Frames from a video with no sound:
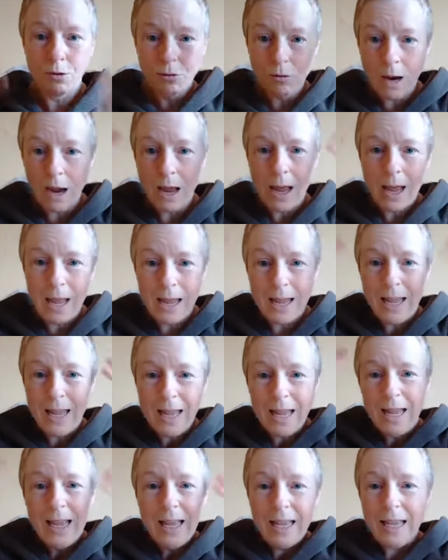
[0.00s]
Trey,
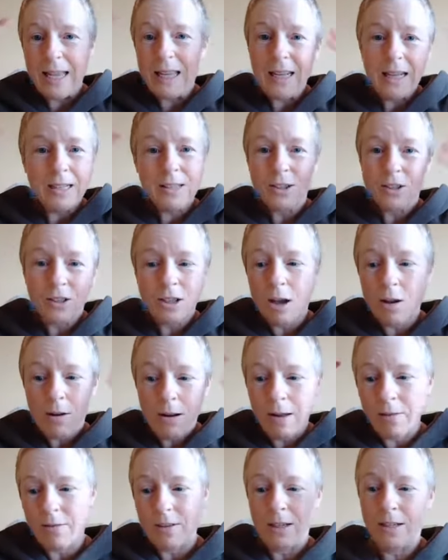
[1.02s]
it is so
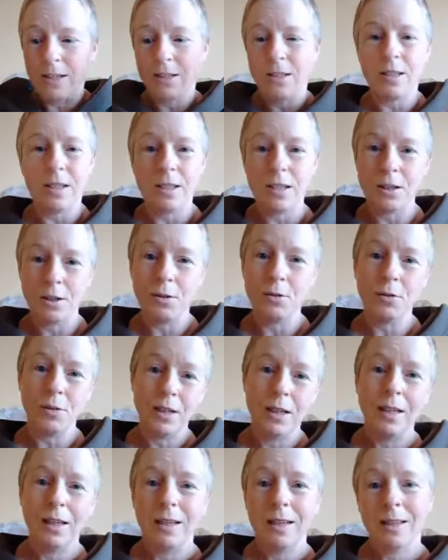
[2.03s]
lovely to see you
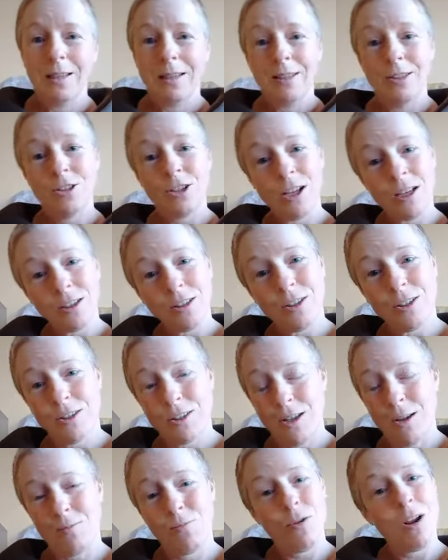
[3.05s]
just as
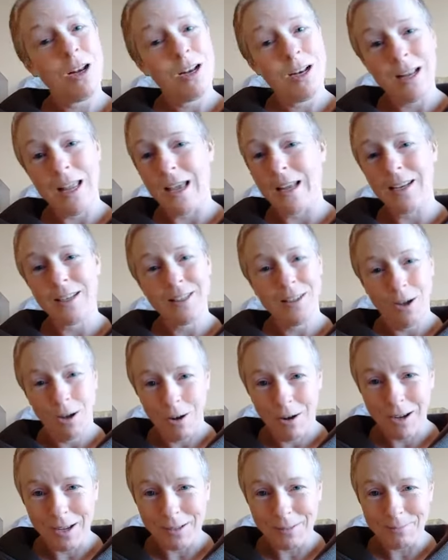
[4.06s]
I'm running out of
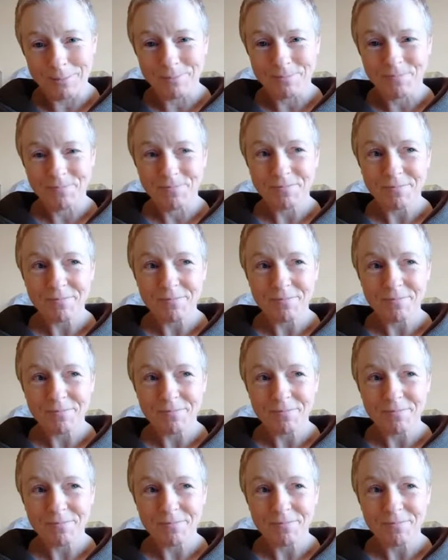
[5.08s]
time.